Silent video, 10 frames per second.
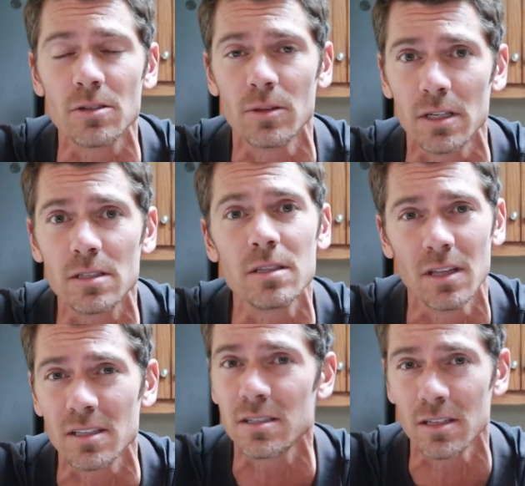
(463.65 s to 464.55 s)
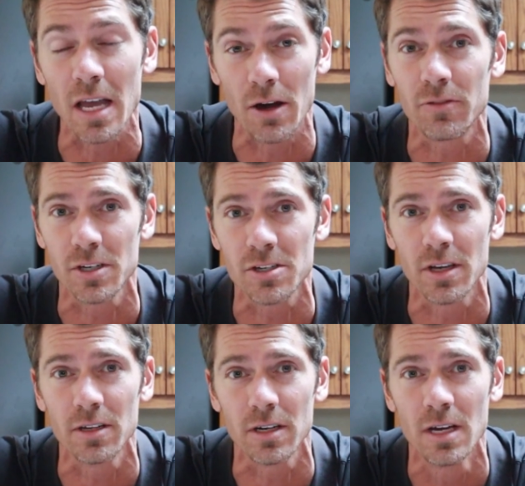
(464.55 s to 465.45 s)
So let's look out for each
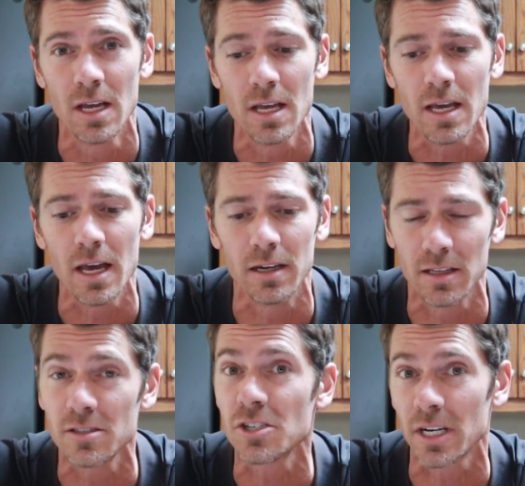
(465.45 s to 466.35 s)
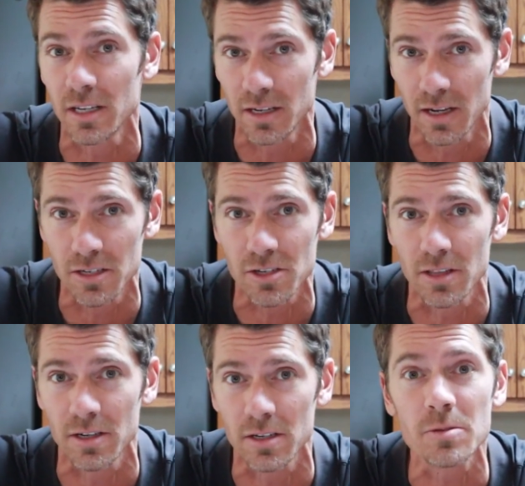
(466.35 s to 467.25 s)
other and let's check in on each
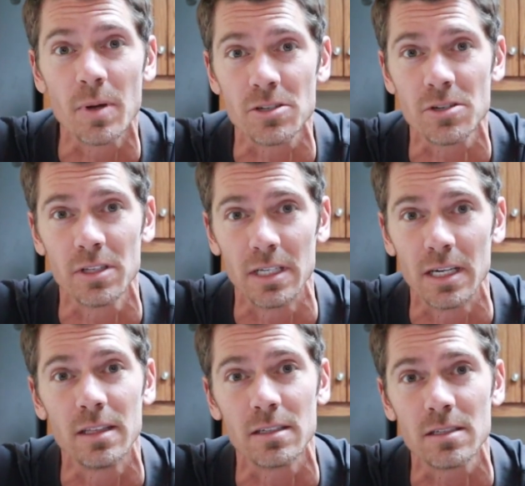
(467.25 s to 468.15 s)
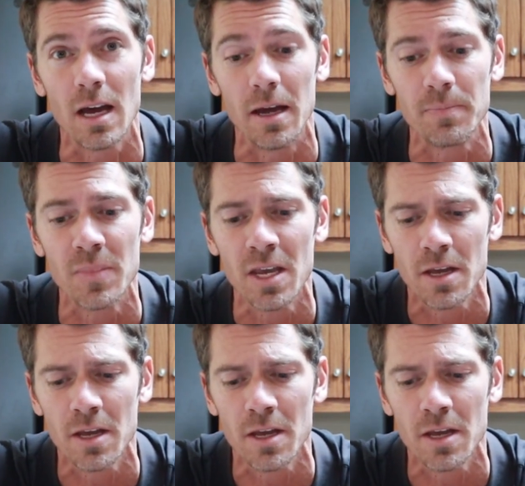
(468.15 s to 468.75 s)
other, especially in this time.